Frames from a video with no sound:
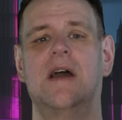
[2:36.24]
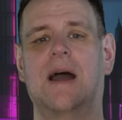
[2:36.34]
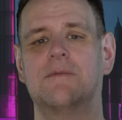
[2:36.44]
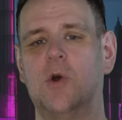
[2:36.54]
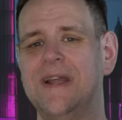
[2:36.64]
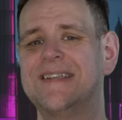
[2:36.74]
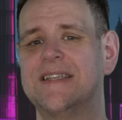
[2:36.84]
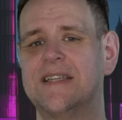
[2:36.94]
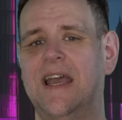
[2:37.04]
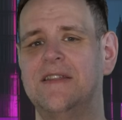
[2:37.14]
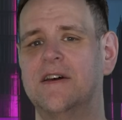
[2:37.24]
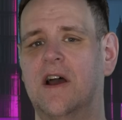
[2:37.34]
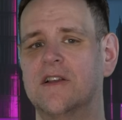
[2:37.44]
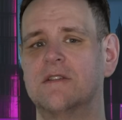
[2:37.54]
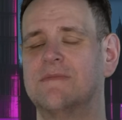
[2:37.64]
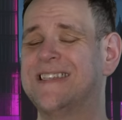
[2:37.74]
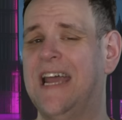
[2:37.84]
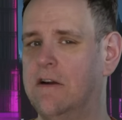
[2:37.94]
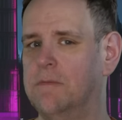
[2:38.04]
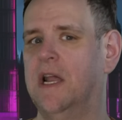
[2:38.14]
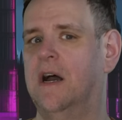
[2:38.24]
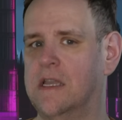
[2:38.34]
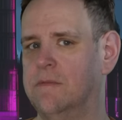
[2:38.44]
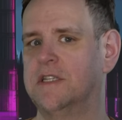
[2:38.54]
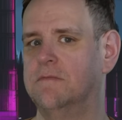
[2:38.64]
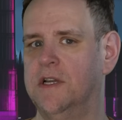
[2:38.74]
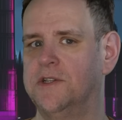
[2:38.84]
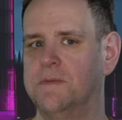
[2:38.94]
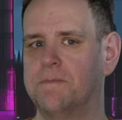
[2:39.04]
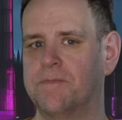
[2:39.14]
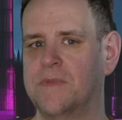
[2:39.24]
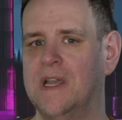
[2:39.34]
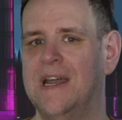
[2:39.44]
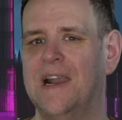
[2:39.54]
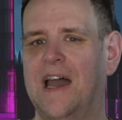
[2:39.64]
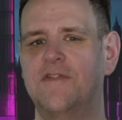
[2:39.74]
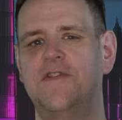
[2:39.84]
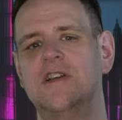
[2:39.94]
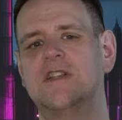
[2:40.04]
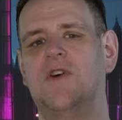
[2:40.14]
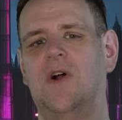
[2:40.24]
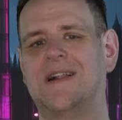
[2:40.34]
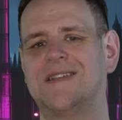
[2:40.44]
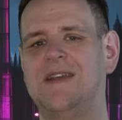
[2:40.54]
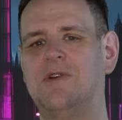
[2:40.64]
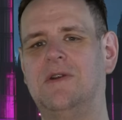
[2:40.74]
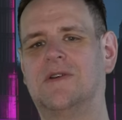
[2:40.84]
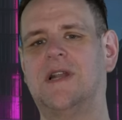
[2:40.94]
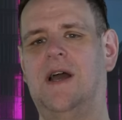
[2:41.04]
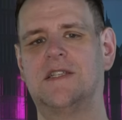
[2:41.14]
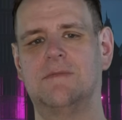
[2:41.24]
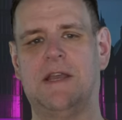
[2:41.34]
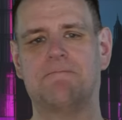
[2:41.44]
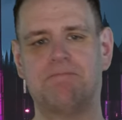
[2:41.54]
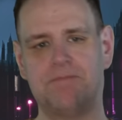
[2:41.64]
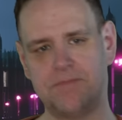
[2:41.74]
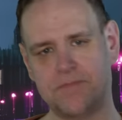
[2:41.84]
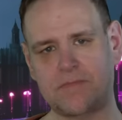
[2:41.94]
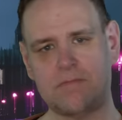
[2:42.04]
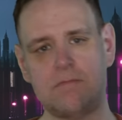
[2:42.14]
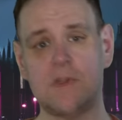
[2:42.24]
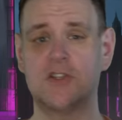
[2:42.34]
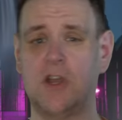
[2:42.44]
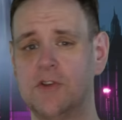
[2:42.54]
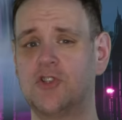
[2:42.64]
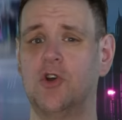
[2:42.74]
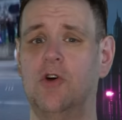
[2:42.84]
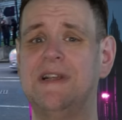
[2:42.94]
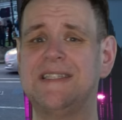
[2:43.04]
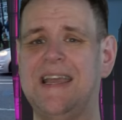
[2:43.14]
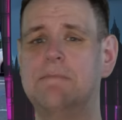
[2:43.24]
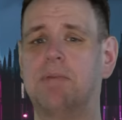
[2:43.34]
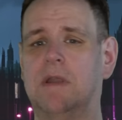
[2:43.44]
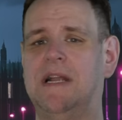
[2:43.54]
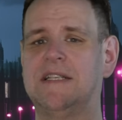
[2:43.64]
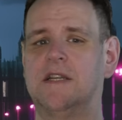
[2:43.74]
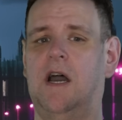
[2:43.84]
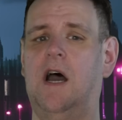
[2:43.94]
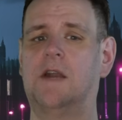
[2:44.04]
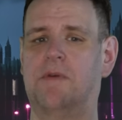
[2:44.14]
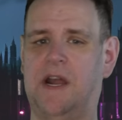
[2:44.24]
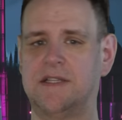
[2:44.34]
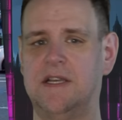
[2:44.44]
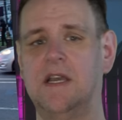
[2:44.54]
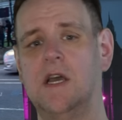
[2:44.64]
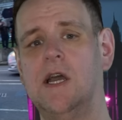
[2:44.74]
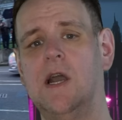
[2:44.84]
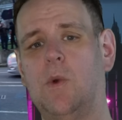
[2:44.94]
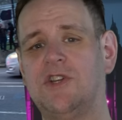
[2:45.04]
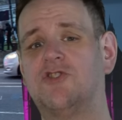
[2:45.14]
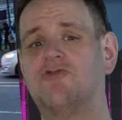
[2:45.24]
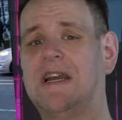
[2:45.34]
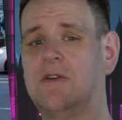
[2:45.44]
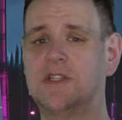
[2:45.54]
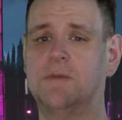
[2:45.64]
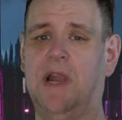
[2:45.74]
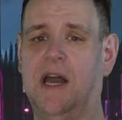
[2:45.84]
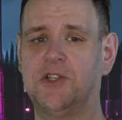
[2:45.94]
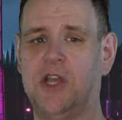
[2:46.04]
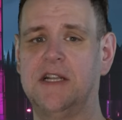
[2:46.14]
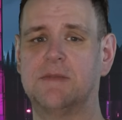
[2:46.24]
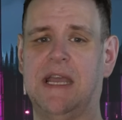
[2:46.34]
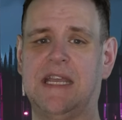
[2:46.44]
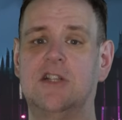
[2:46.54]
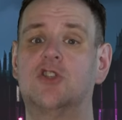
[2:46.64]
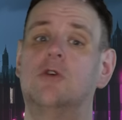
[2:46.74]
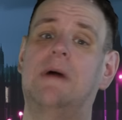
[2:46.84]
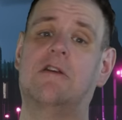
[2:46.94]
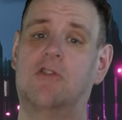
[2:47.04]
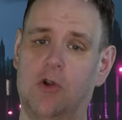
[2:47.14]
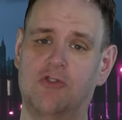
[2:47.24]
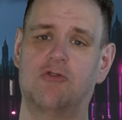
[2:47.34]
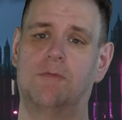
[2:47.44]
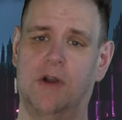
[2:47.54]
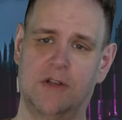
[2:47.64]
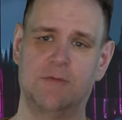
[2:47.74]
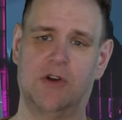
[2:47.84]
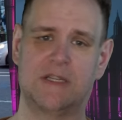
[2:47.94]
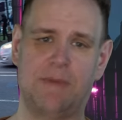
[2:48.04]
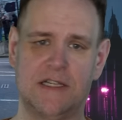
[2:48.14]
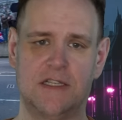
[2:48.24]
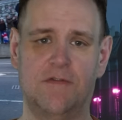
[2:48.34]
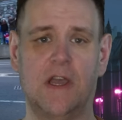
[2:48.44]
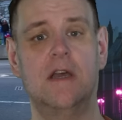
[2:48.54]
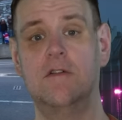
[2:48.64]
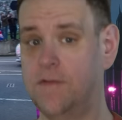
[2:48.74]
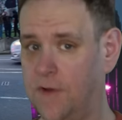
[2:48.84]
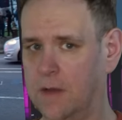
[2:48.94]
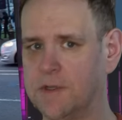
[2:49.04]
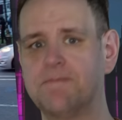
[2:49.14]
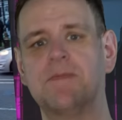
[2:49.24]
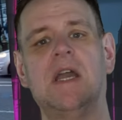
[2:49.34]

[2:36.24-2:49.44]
I'm going to say there are some terrible arguments emerging. Like, first of all, I'll tell you what it looks like to me. So the Tories implemented a hard Brexit, which strangled supply chains, making some agricultural products more expensive for farmers.